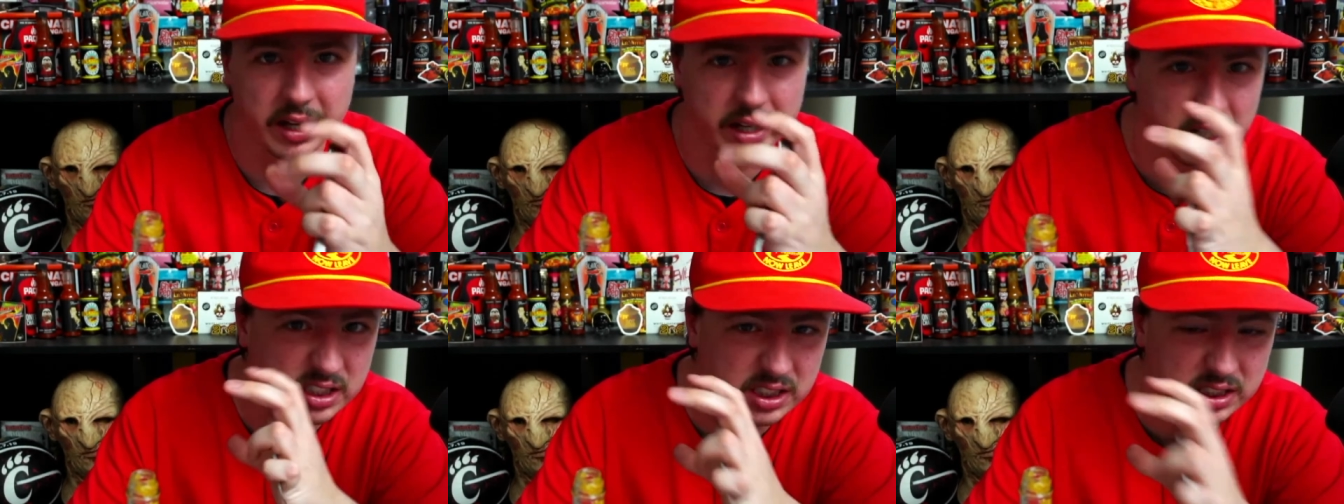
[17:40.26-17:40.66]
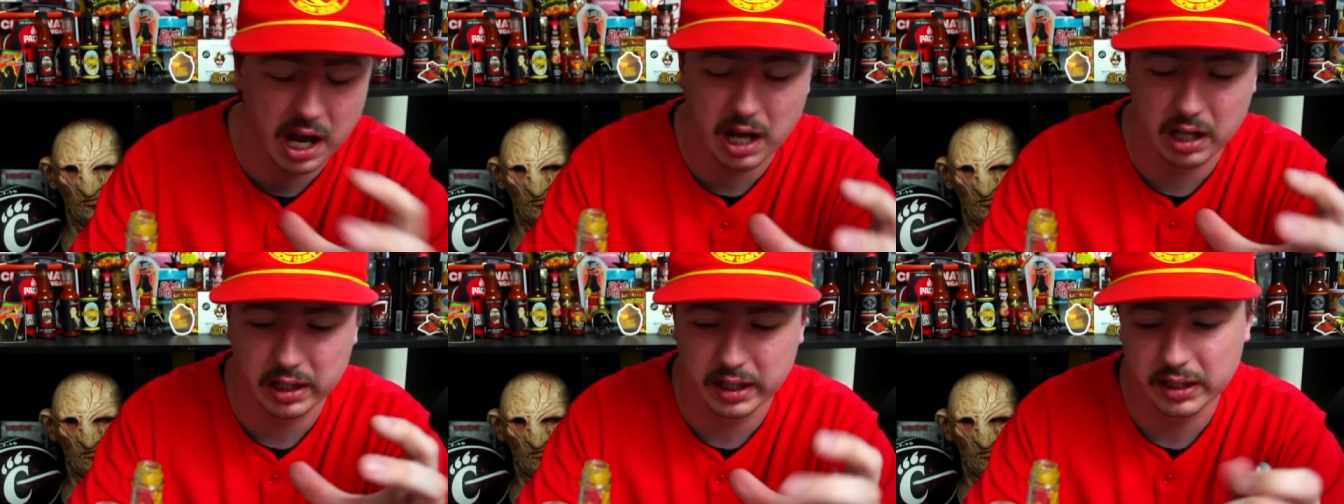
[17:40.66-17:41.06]
a
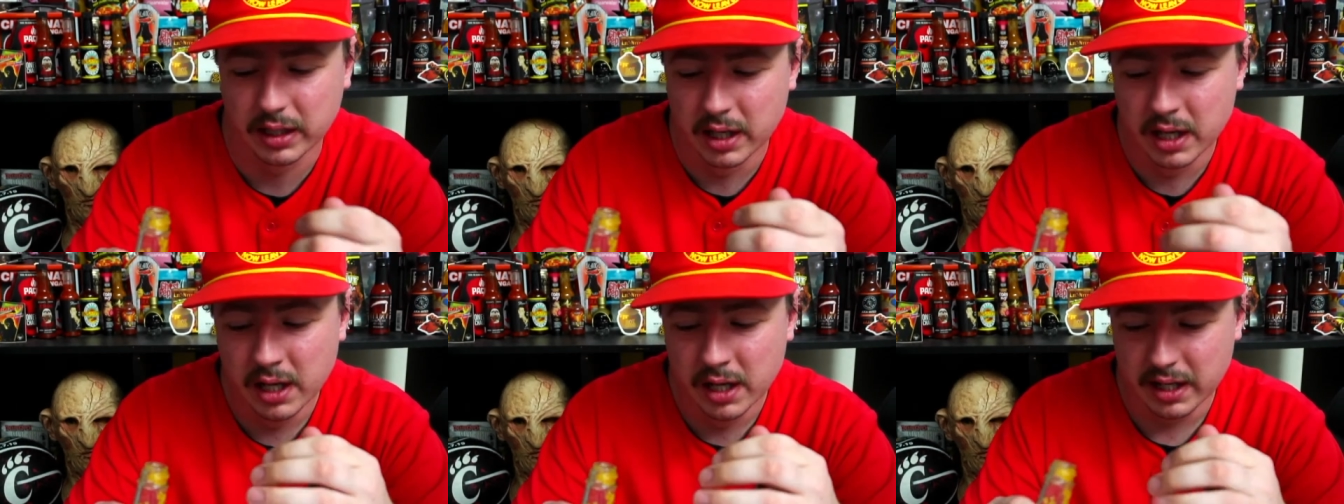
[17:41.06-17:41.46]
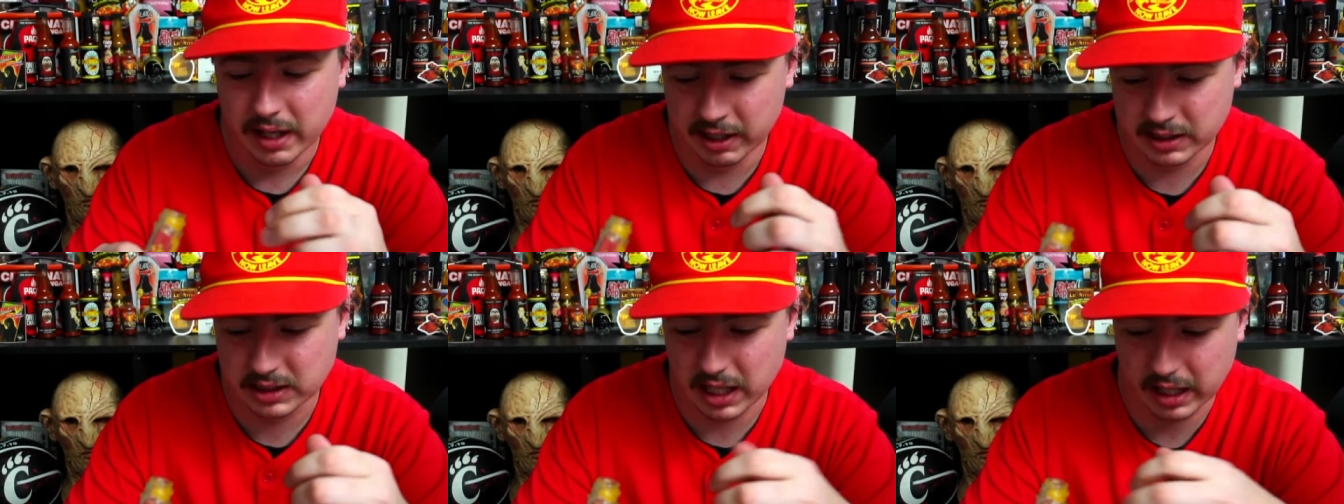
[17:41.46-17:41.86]
solid,
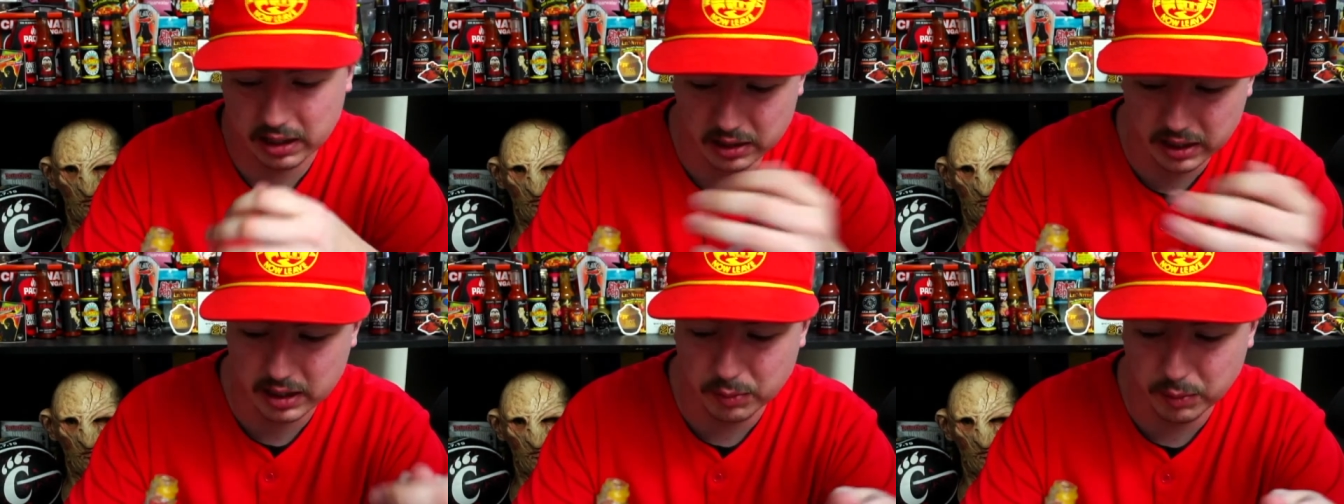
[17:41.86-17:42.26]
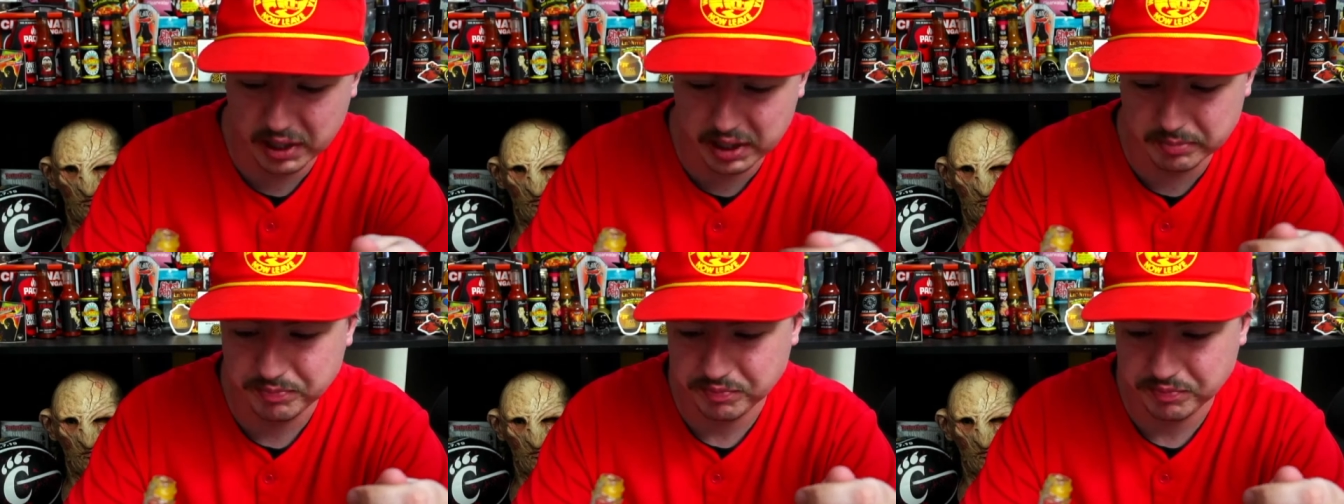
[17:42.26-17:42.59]
it's like liquid,